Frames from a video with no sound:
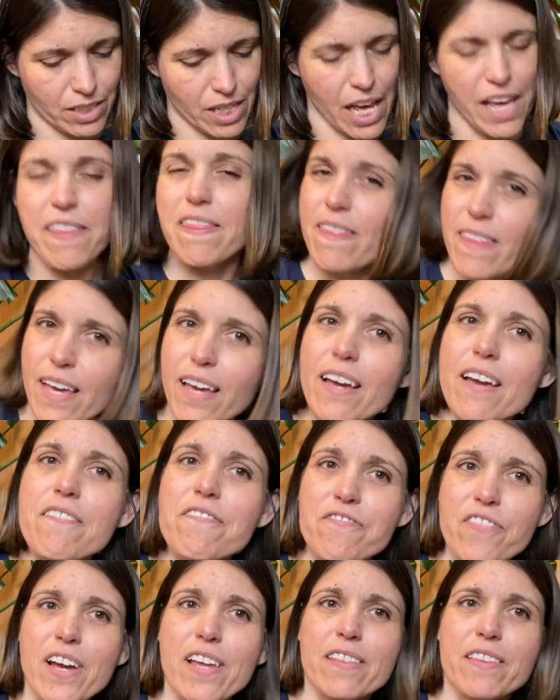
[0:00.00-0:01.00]
I think I've
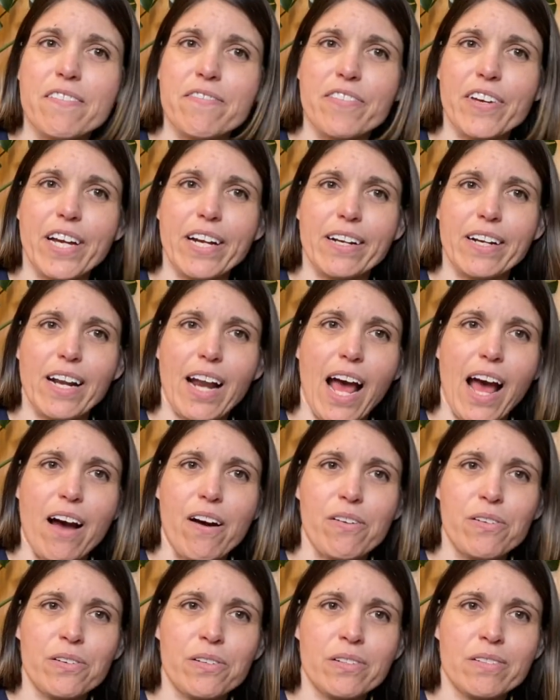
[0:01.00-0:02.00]
finally figured it out.
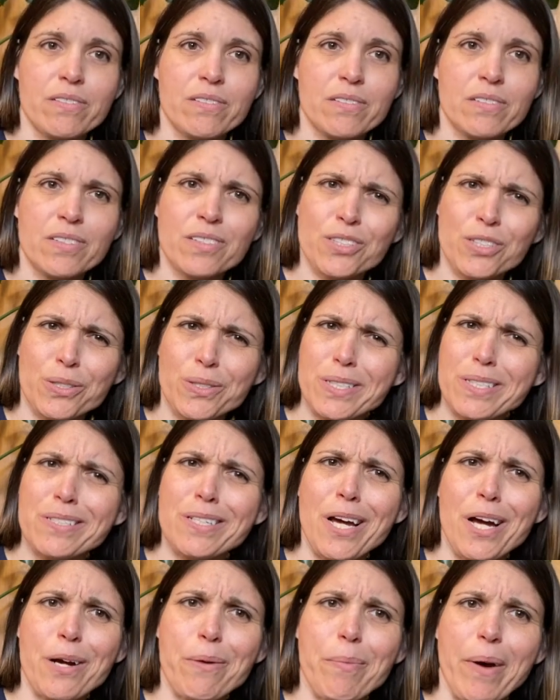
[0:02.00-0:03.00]
So let's
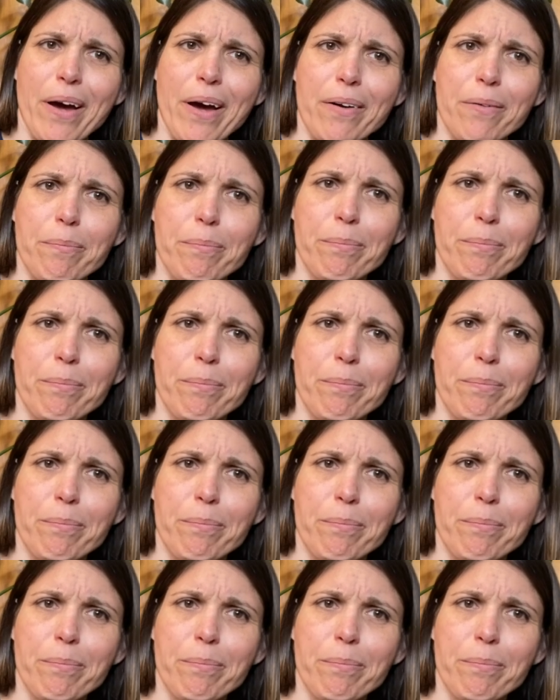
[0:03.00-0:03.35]
talk about them.